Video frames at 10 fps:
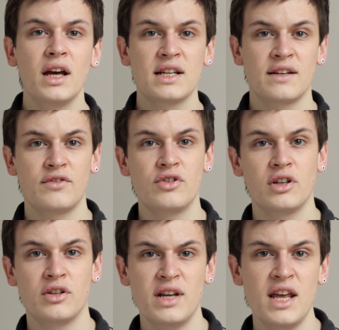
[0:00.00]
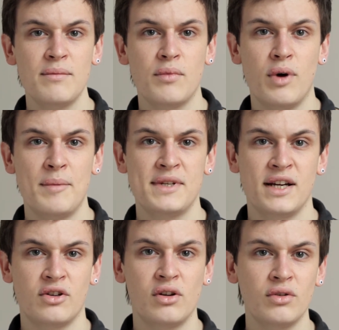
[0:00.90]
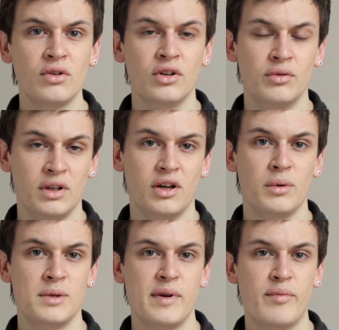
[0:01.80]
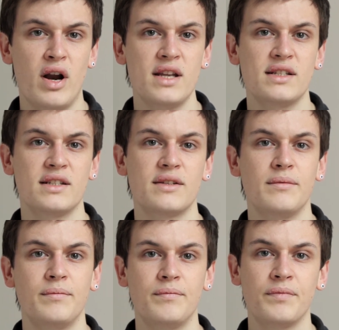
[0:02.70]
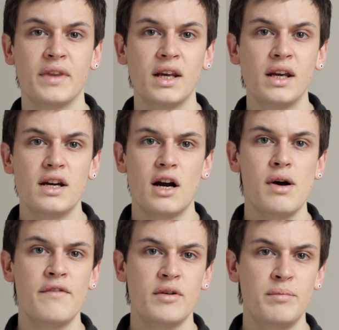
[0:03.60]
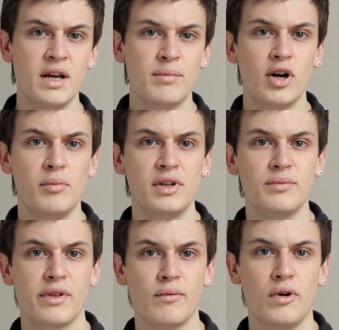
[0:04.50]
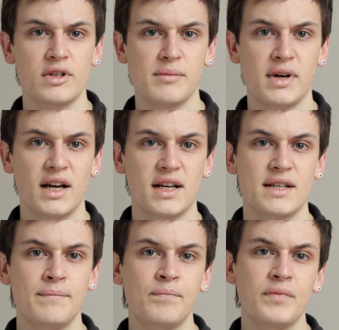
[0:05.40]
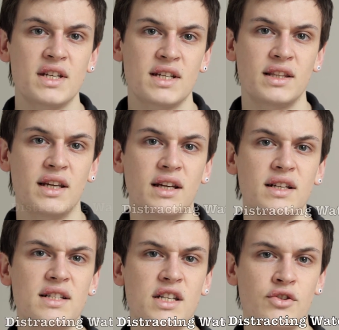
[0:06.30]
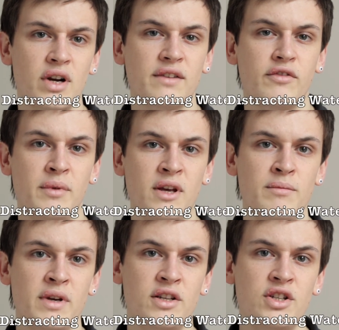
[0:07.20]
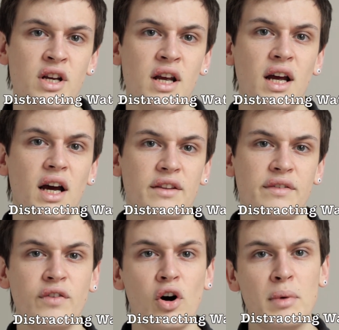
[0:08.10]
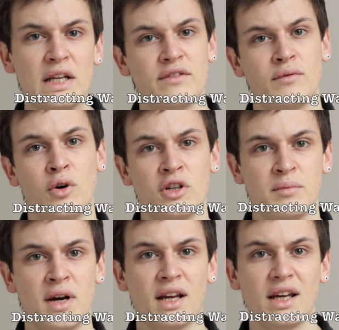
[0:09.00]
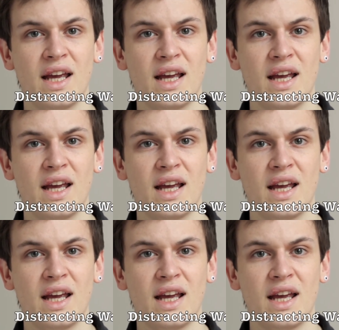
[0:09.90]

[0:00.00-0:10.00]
As after all, your name, website or logo will always be present. However, a big problem with watermarks is that they can distract from the image, and the format of a watermark